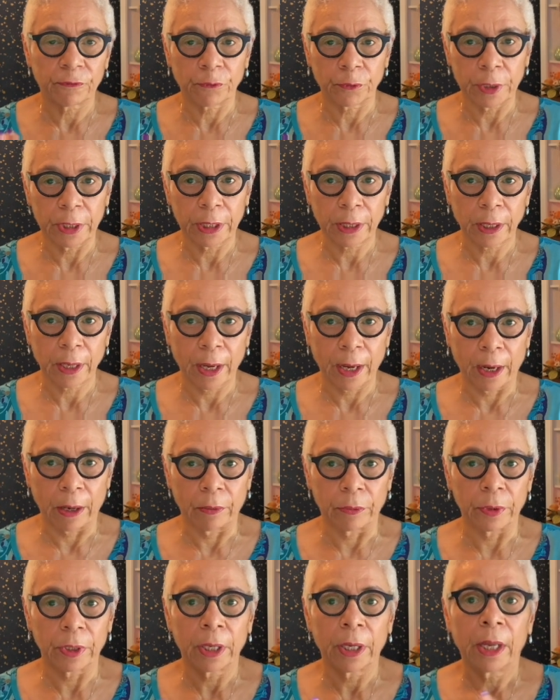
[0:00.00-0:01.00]
a free
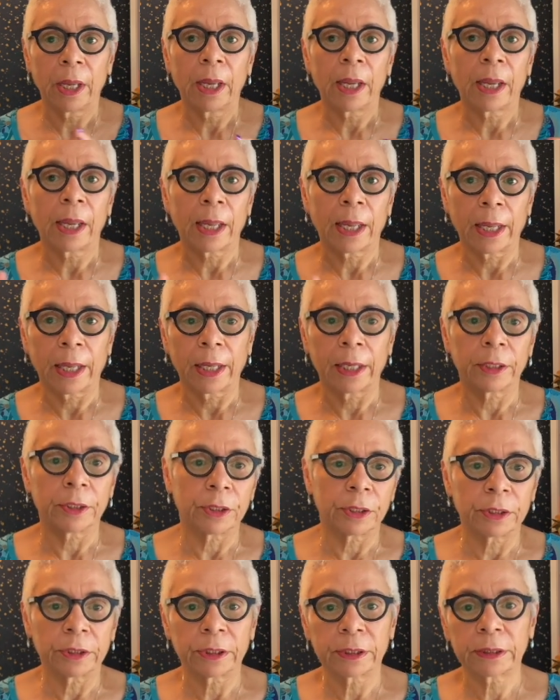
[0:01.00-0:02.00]
account,
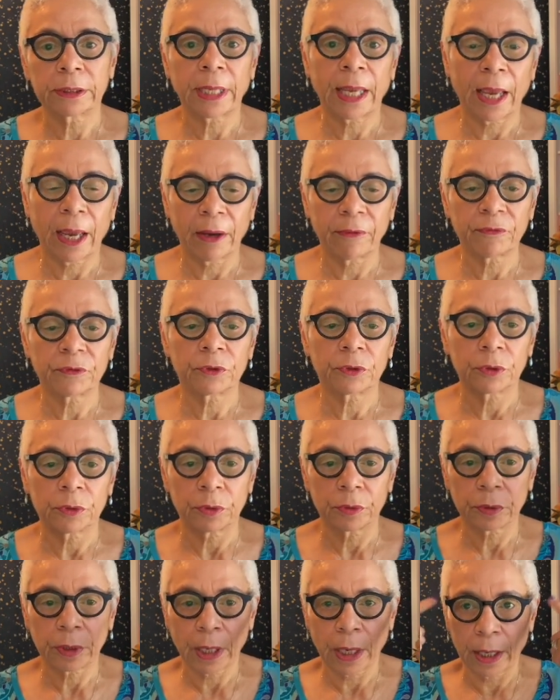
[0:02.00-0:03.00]
and you just have
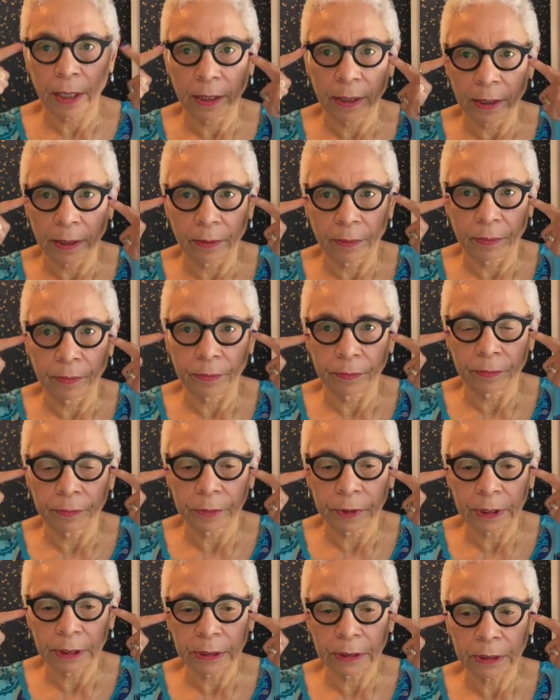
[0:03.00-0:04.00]
to kind of
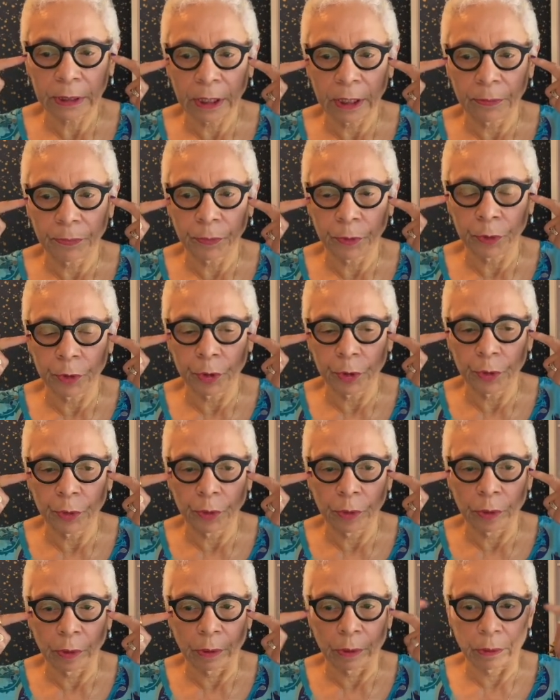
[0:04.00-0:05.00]
just keep your
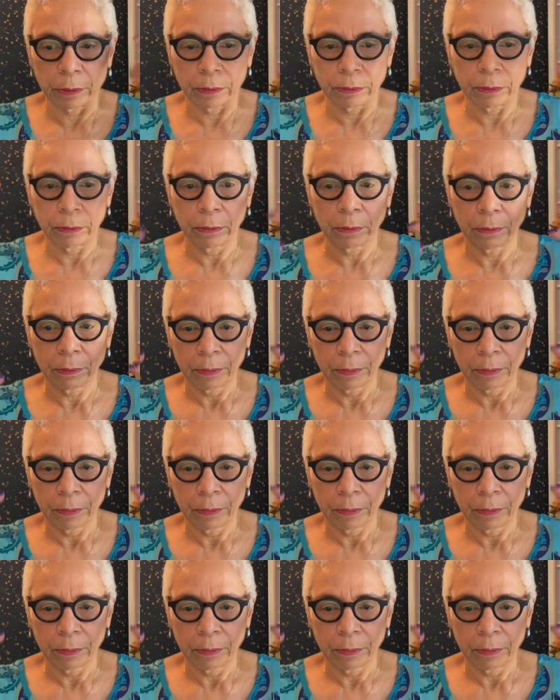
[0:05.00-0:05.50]
noodle